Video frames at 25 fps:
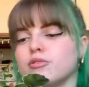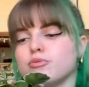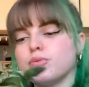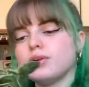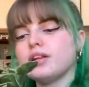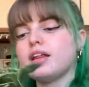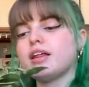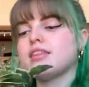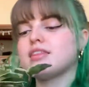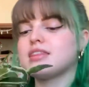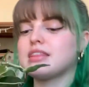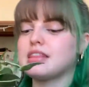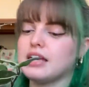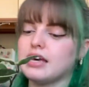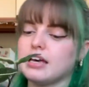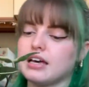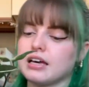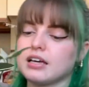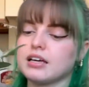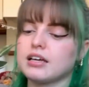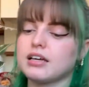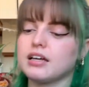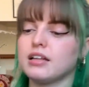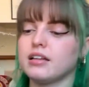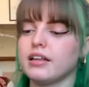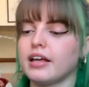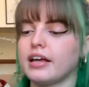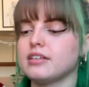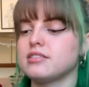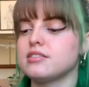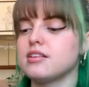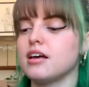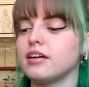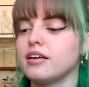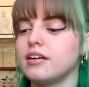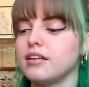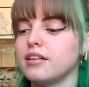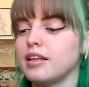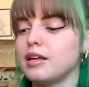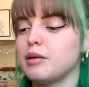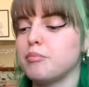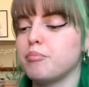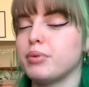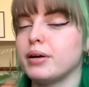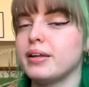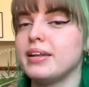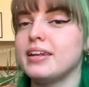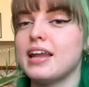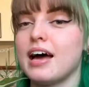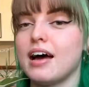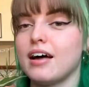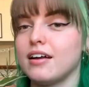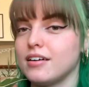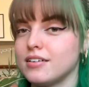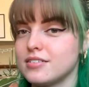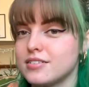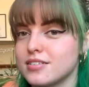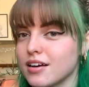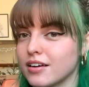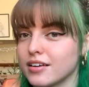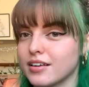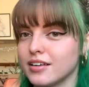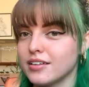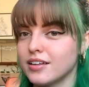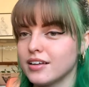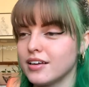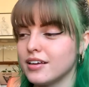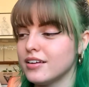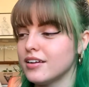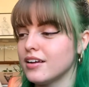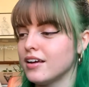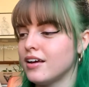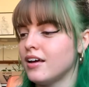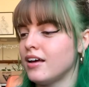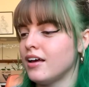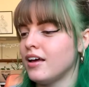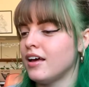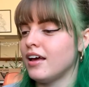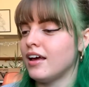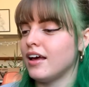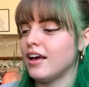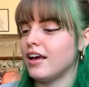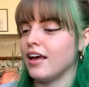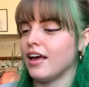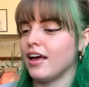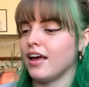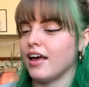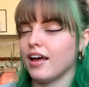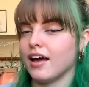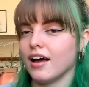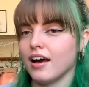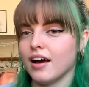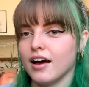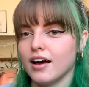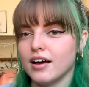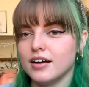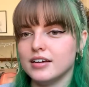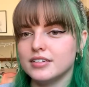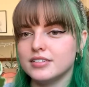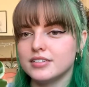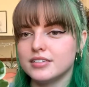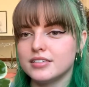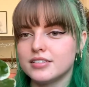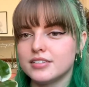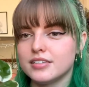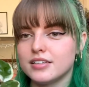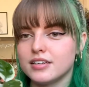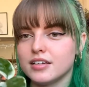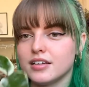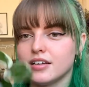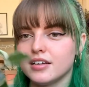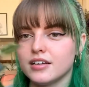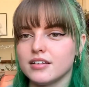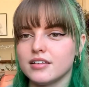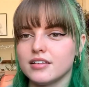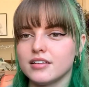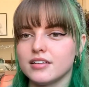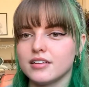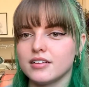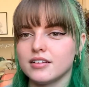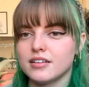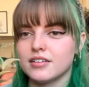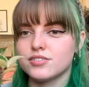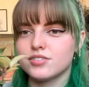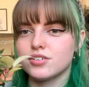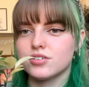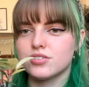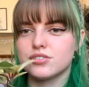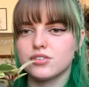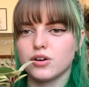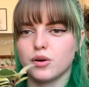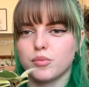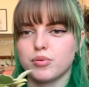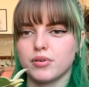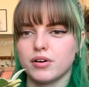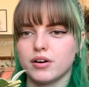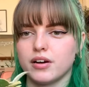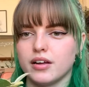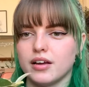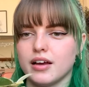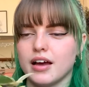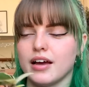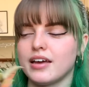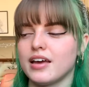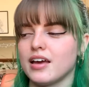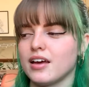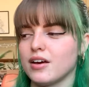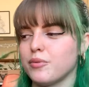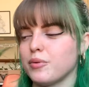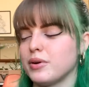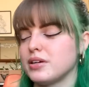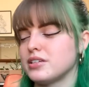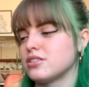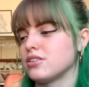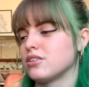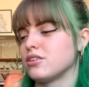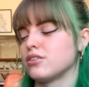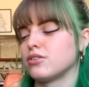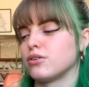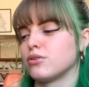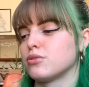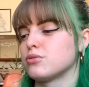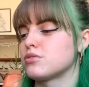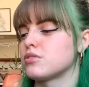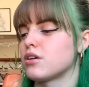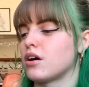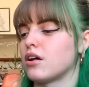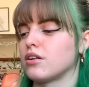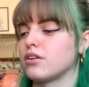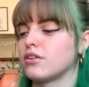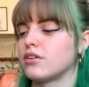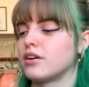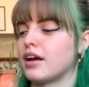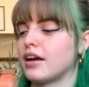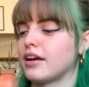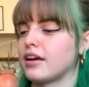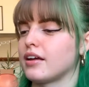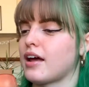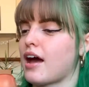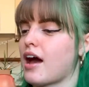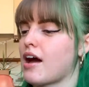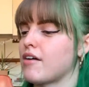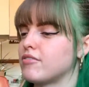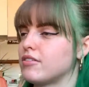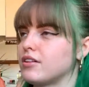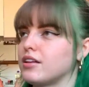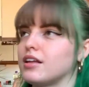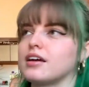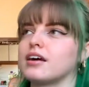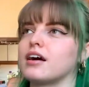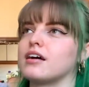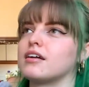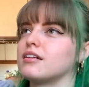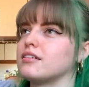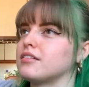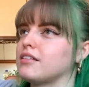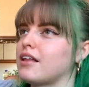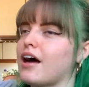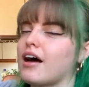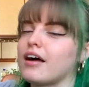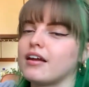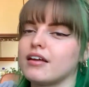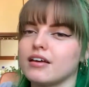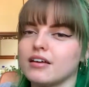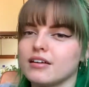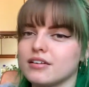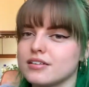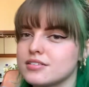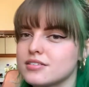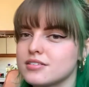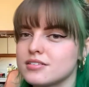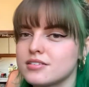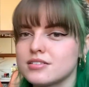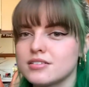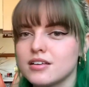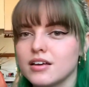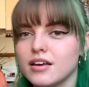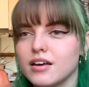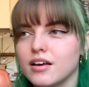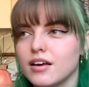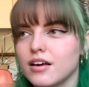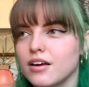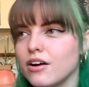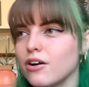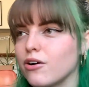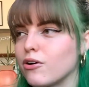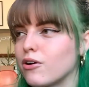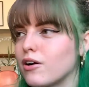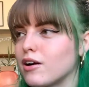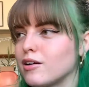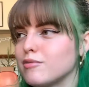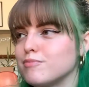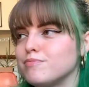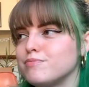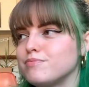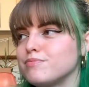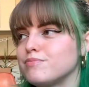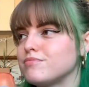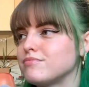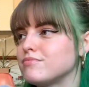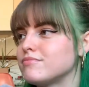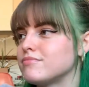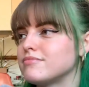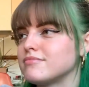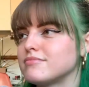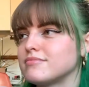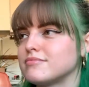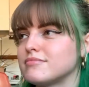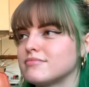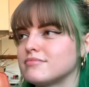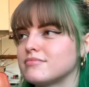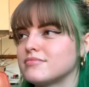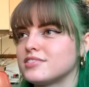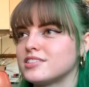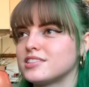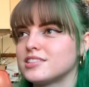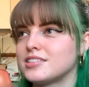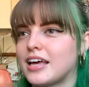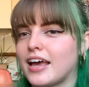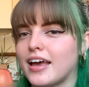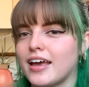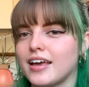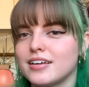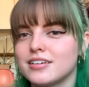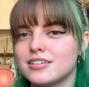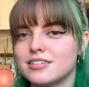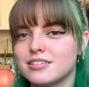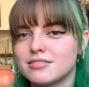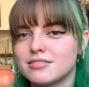really thick, like a succulent, but not a succulent. and it's just so pretty. I can't wait till it grows taller and I can have it like on a lattice or a stake.